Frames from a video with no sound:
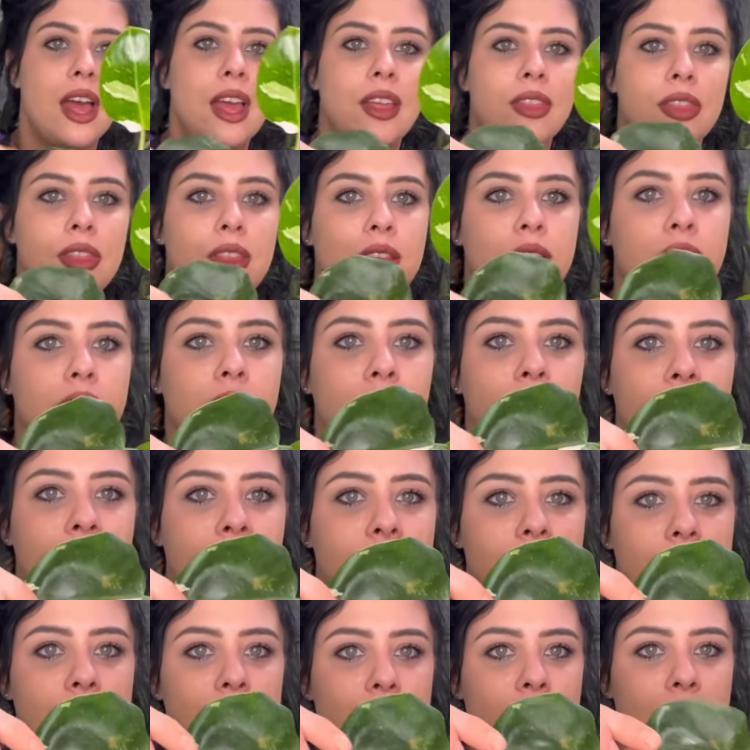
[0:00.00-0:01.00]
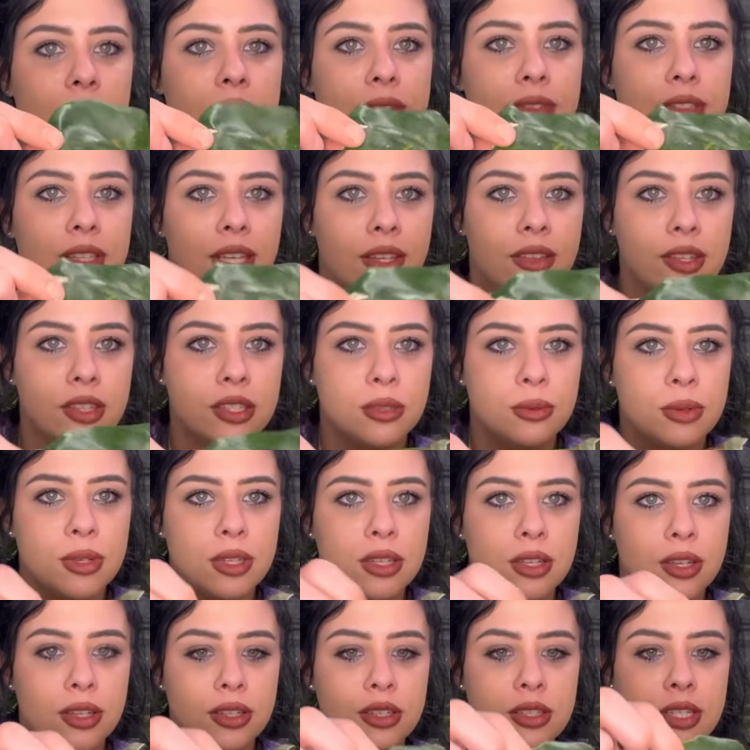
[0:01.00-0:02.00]
And the last two leaves, like this one,
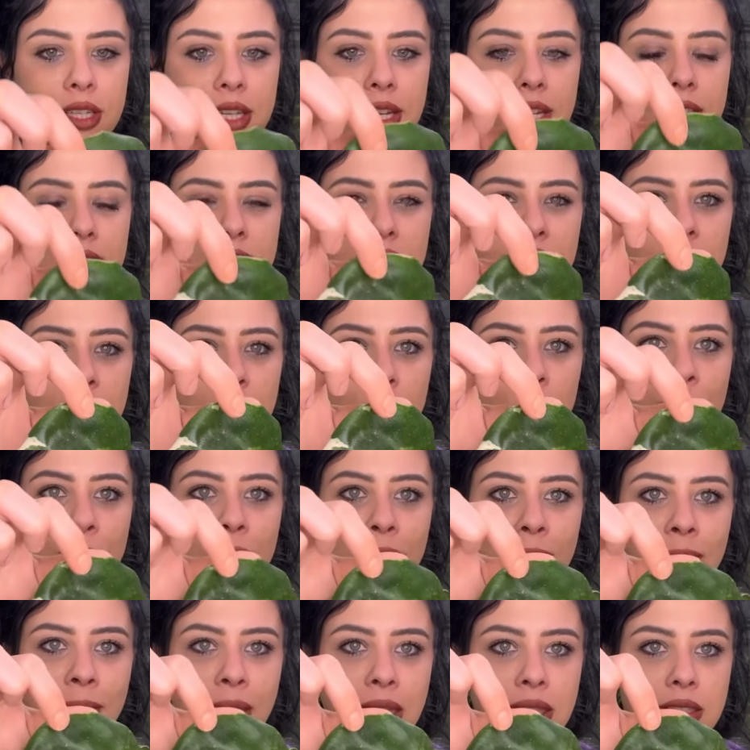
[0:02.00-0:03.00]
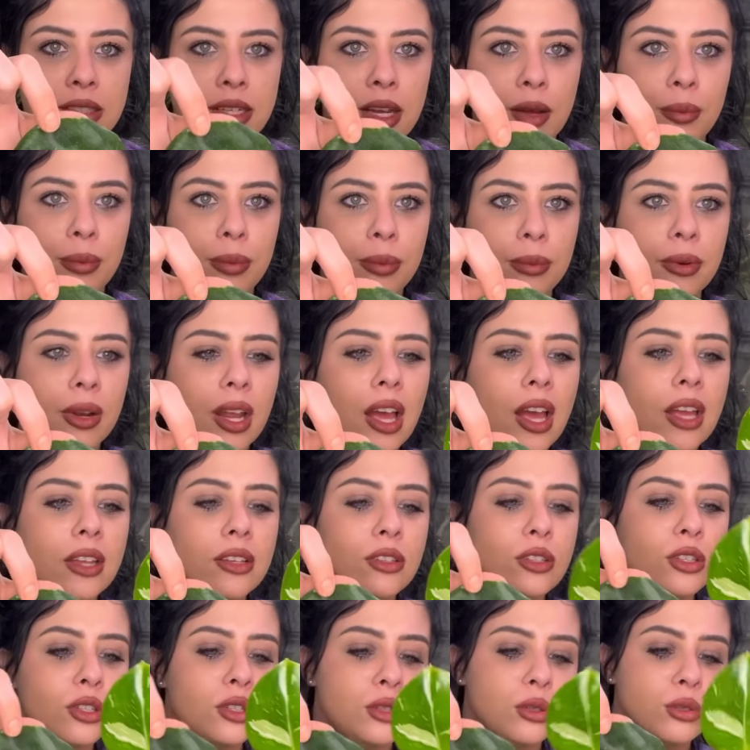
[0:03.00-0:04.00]
you can see it's a little bit messed up. Not
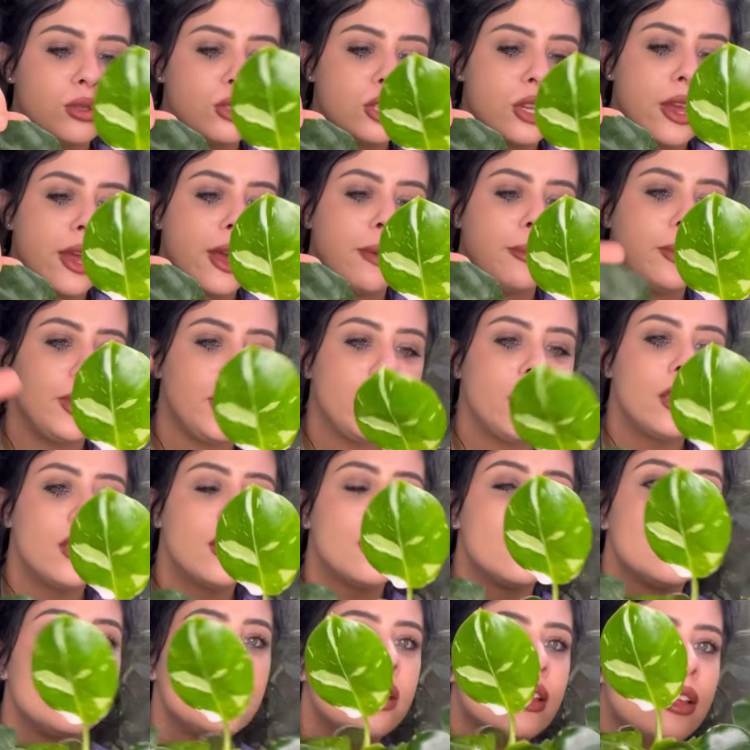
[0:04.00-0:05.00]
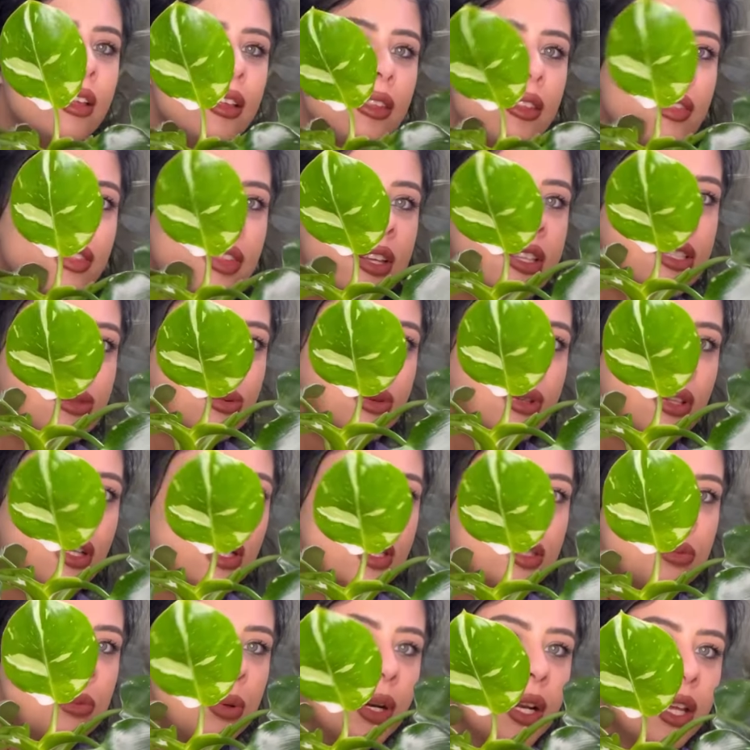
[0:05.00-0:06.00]
too shabby. This one
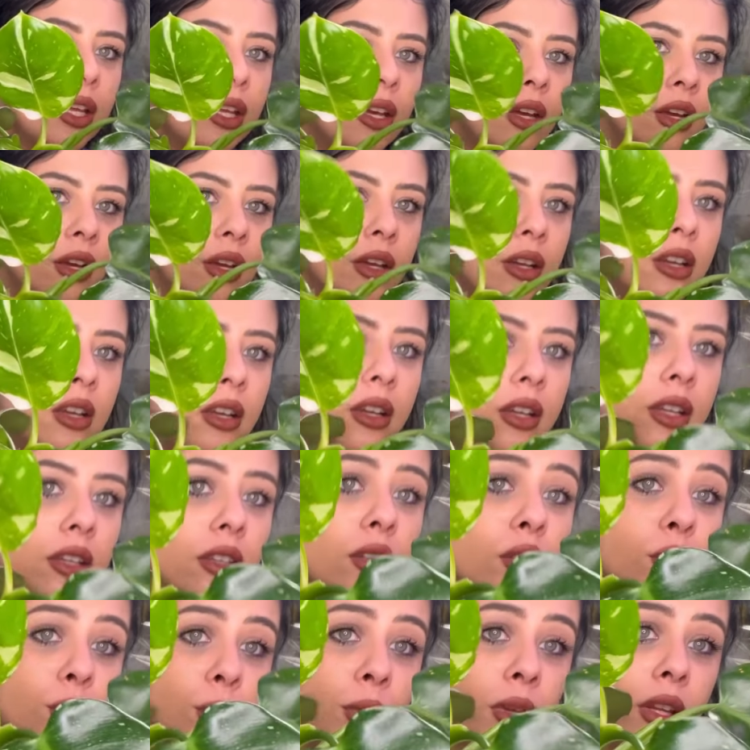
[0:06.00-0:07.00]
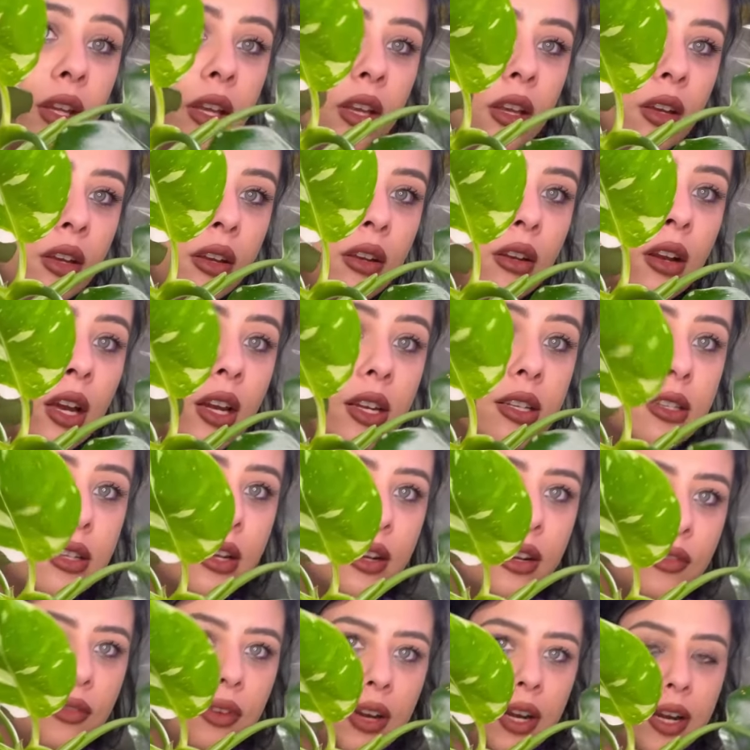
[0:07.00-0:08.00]
looks pretty good. It looks really good. Not a
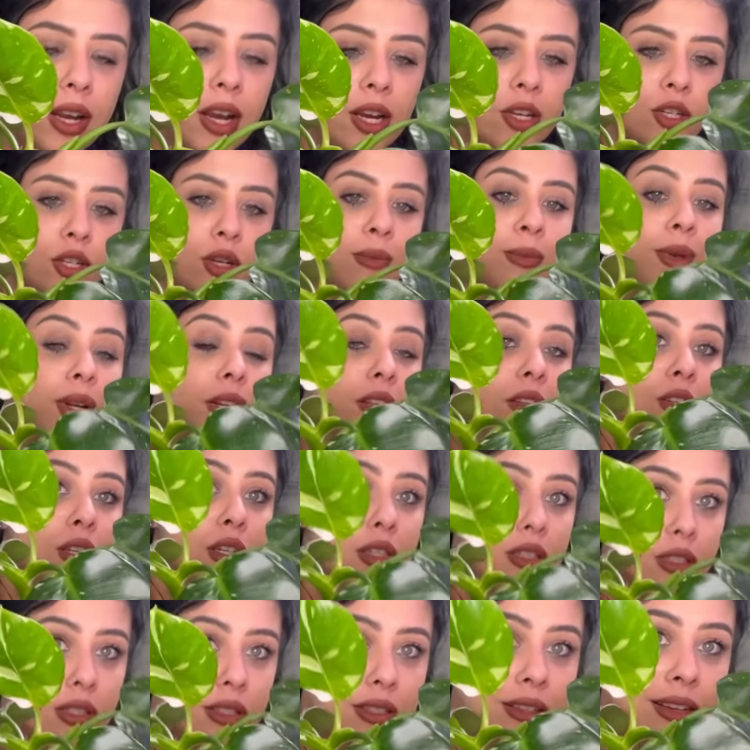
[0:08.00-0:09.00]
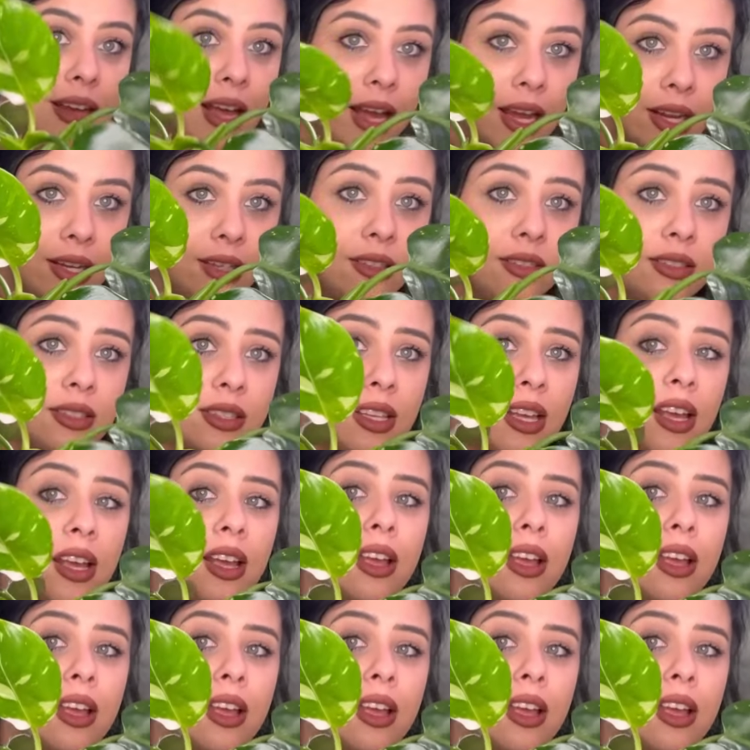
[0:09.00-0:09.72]
ton of variegation, but it looks nice.